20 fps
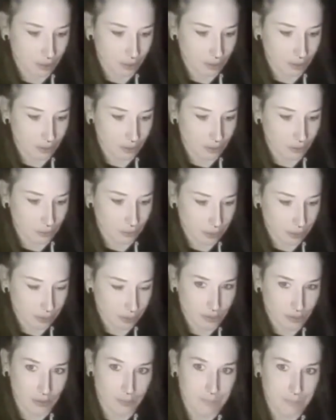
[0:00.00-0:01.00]

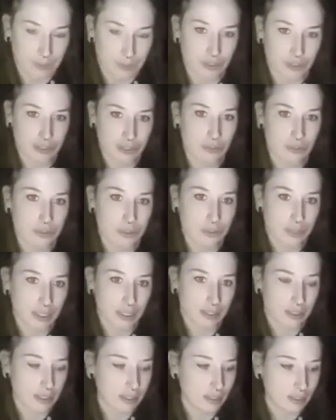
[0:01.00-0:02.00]
the sigil
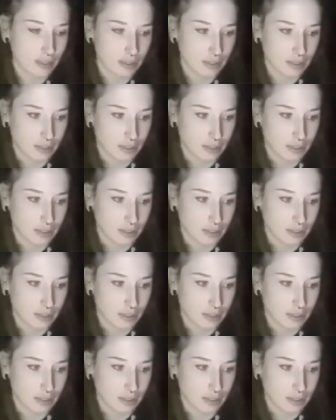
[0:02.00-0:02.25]
correctly.